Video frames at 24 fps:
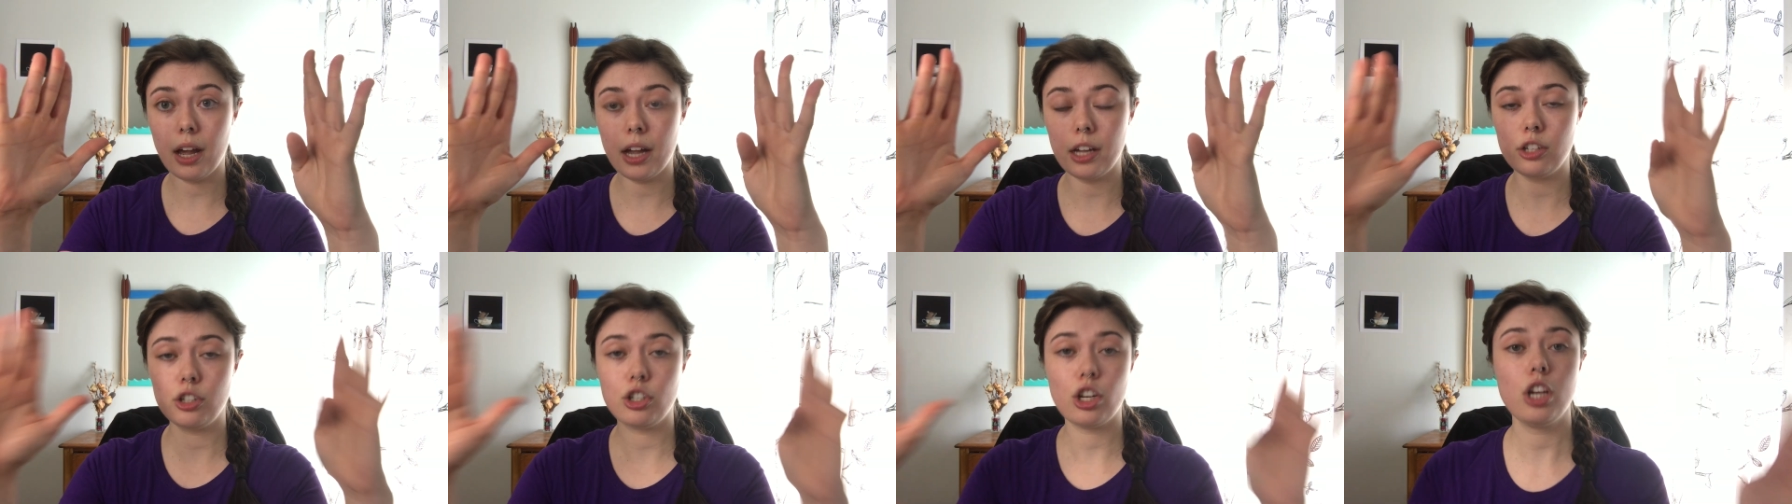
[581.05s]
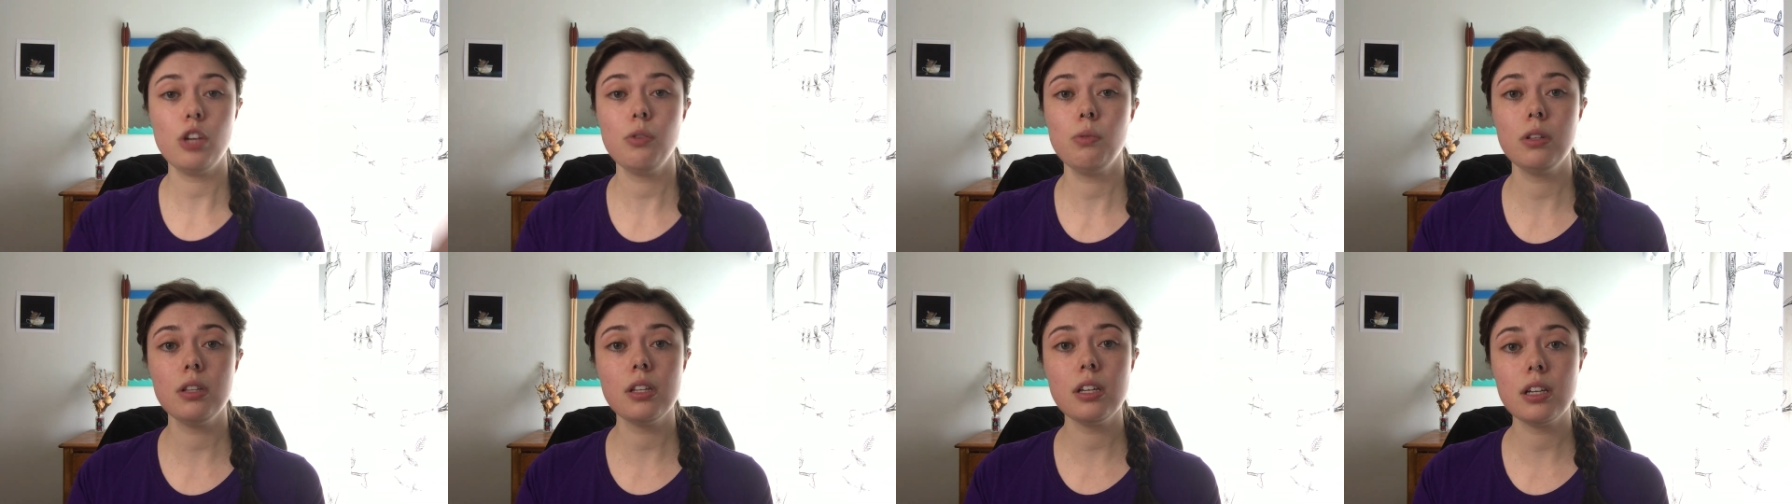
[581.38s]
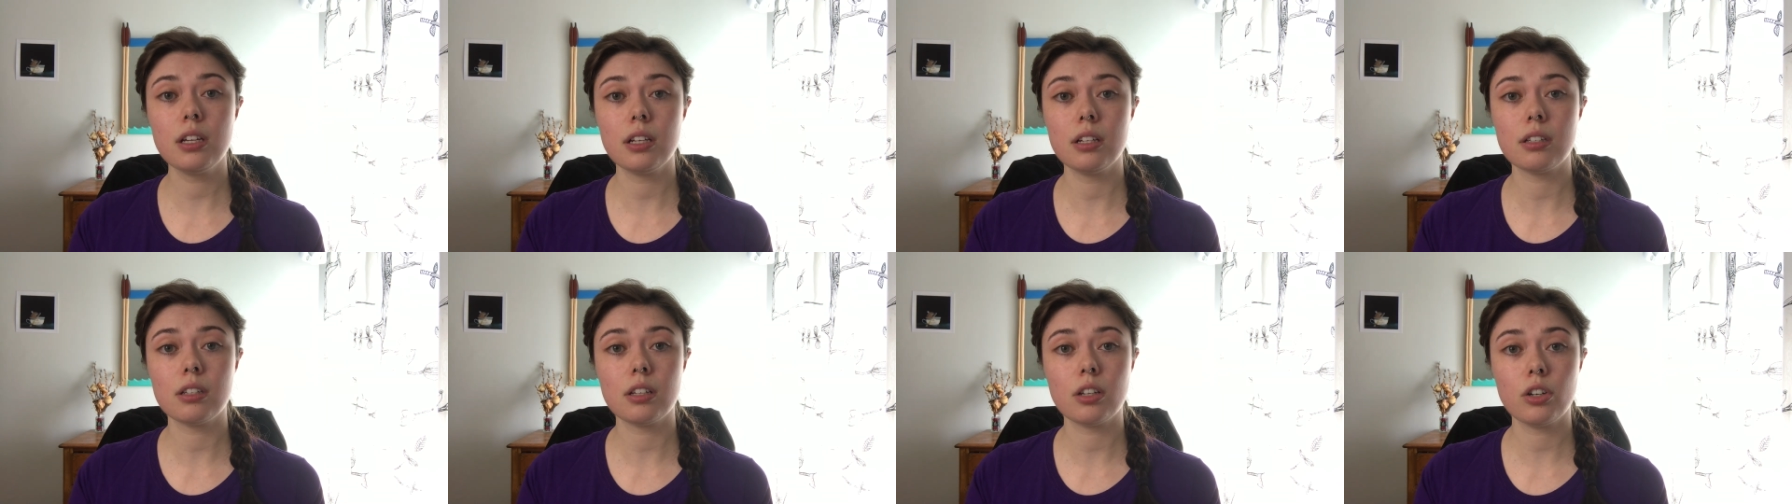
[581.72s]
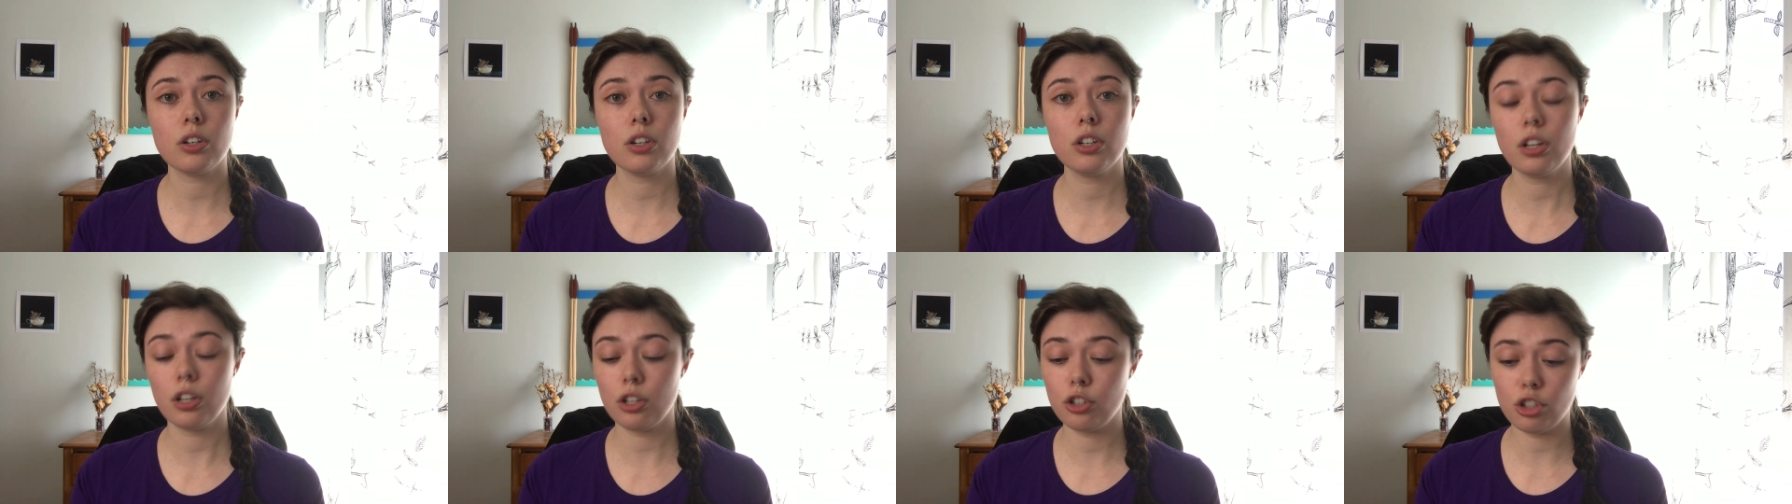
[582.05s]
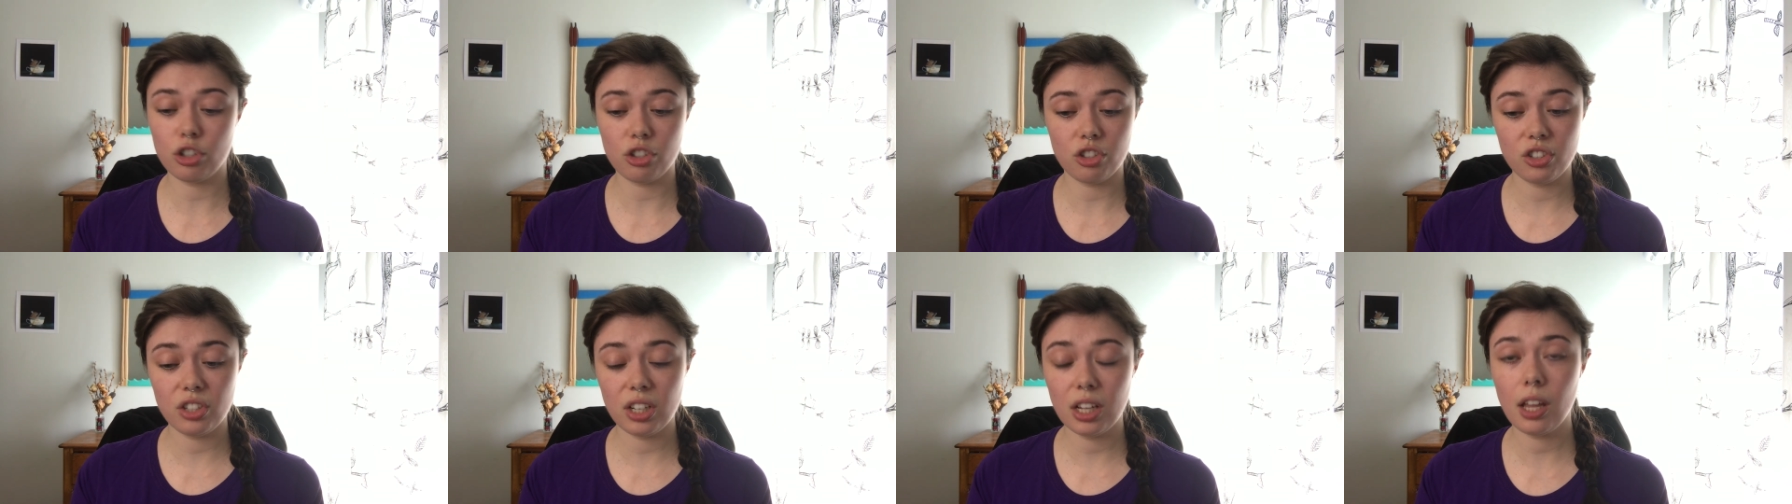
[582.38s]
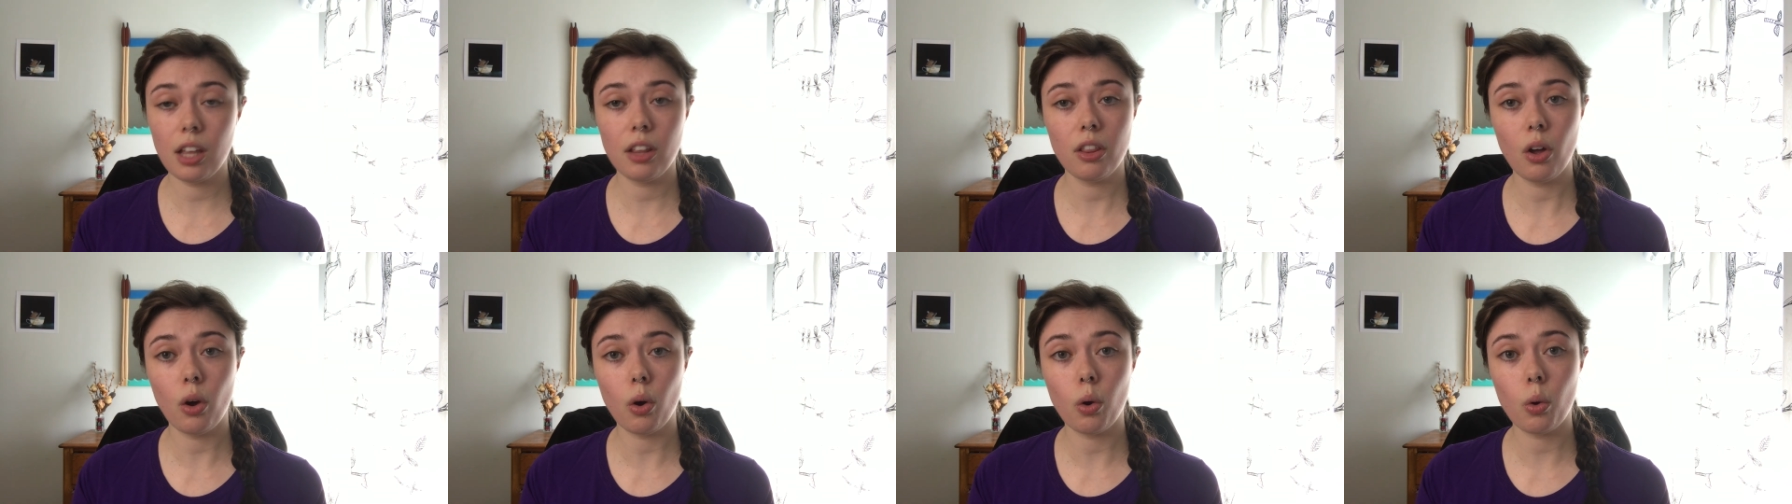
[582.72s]
I genuinely considered just
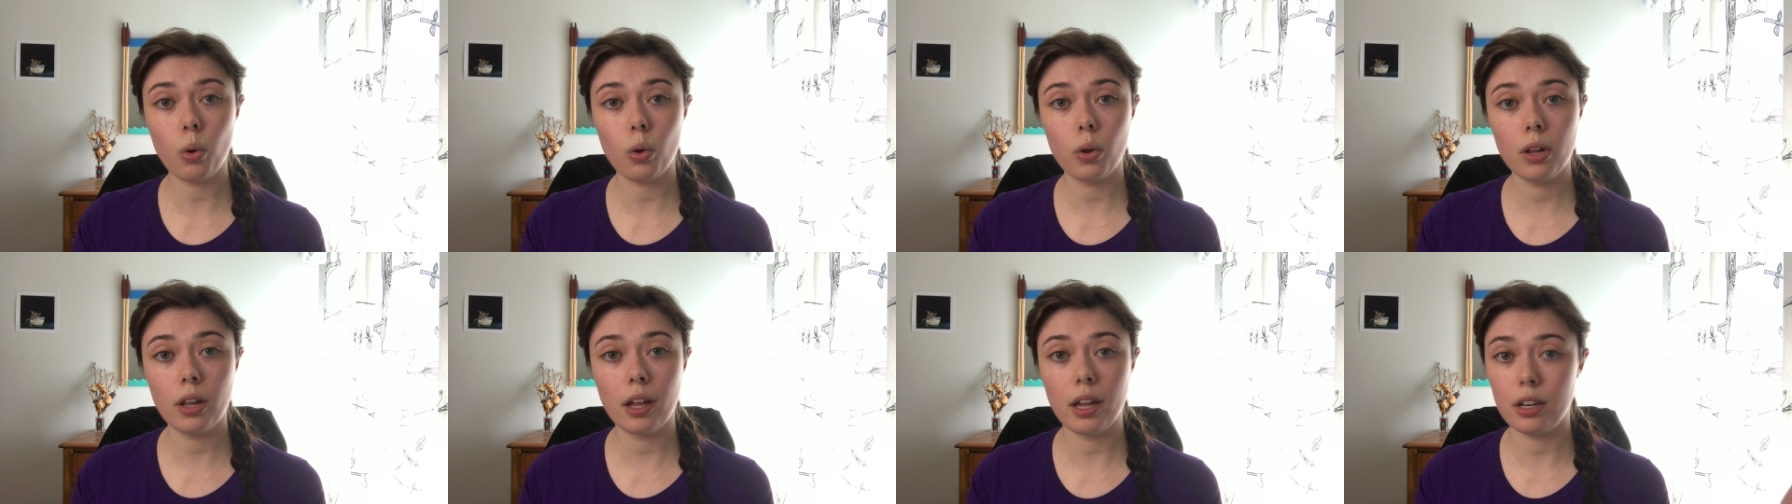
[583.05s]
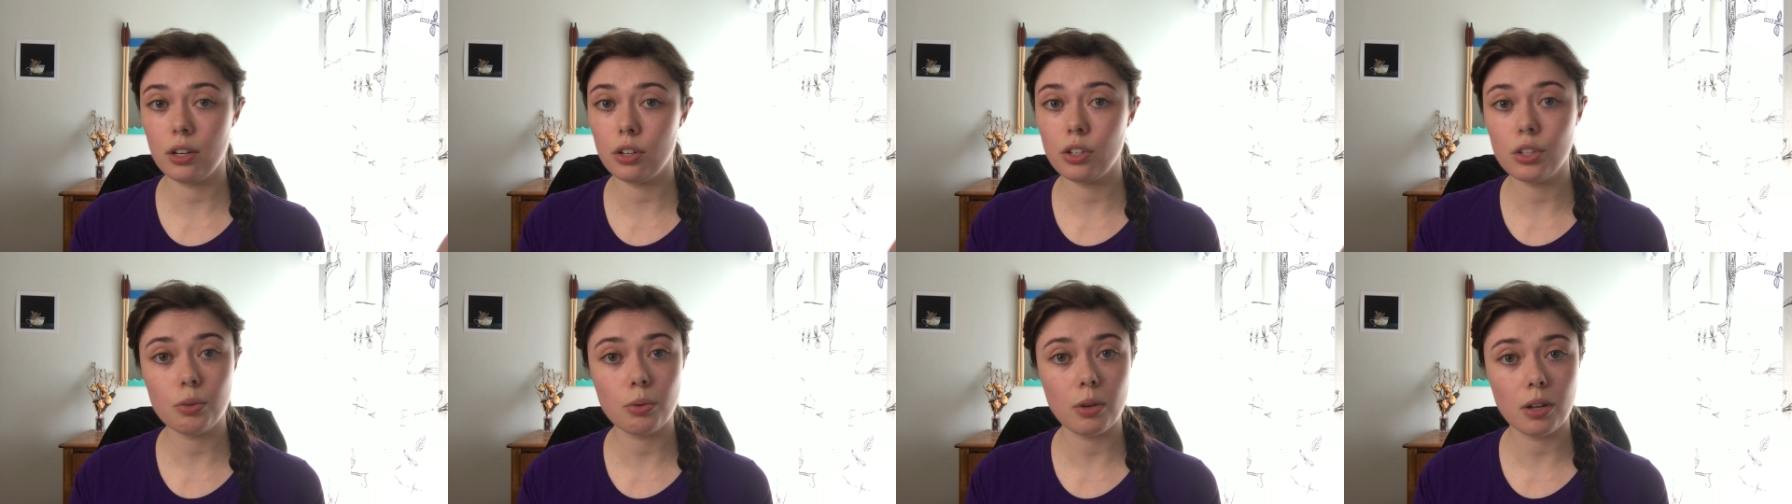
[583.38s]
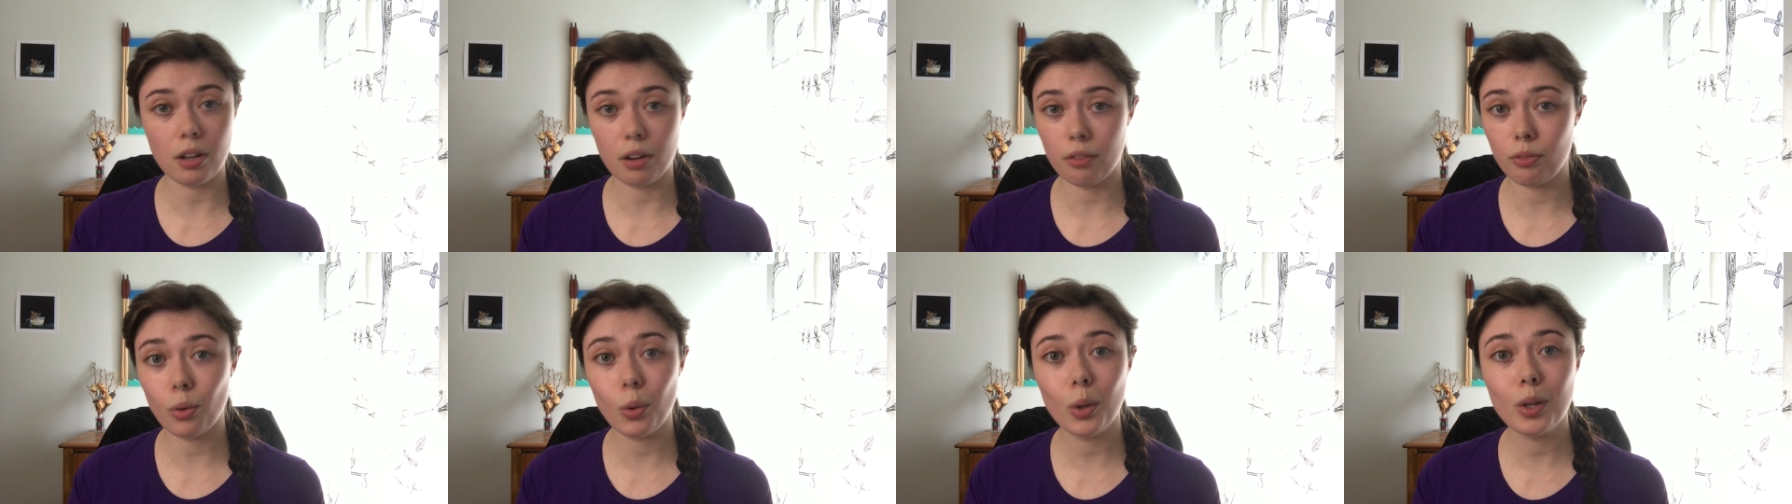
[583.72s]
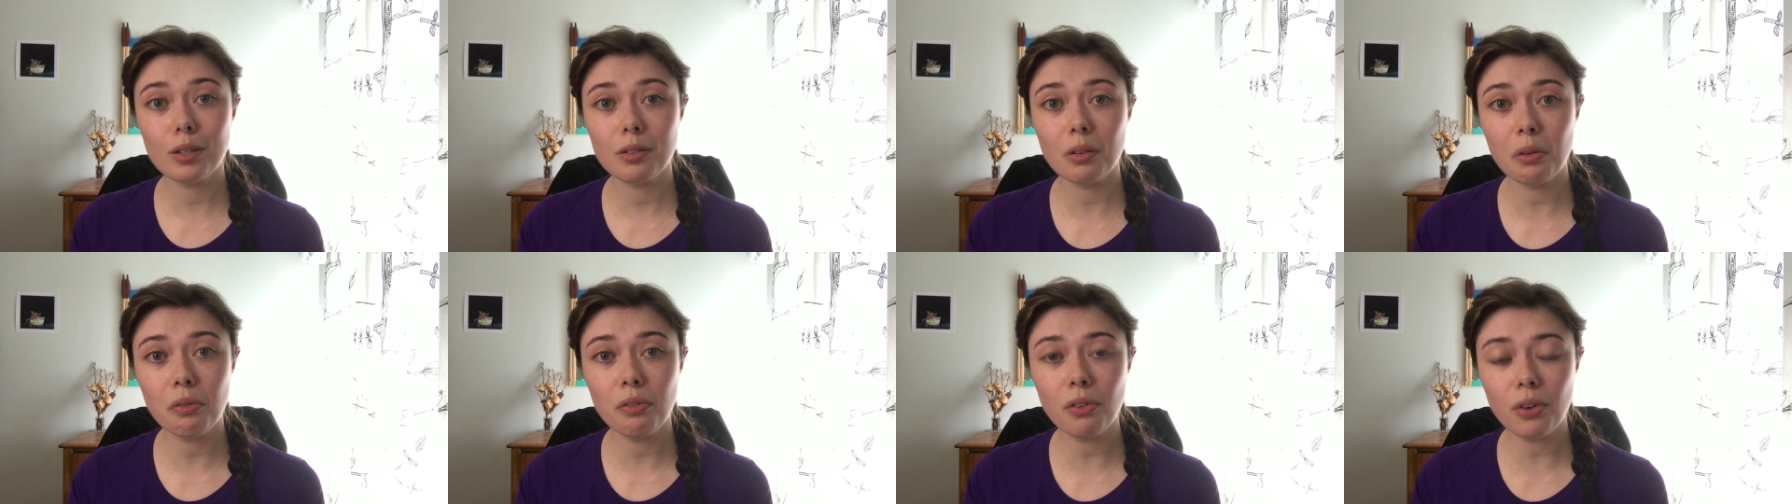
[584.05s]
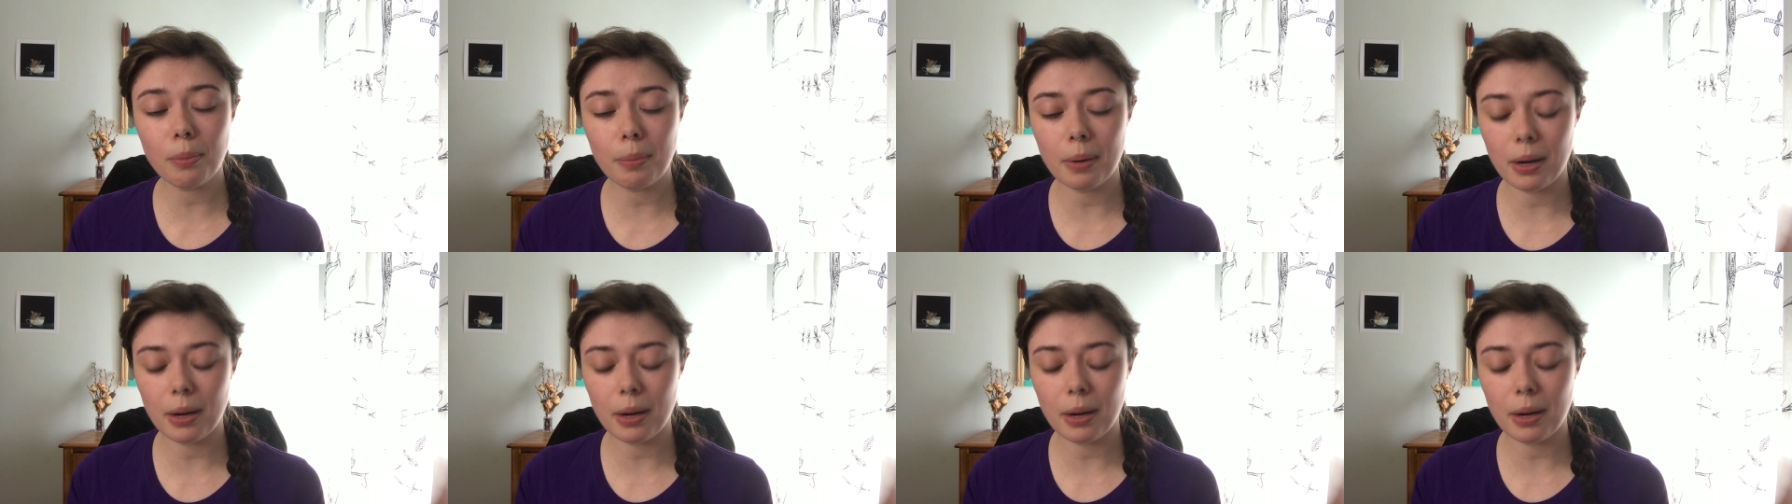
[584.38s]
digging the hole and doing a voiceover,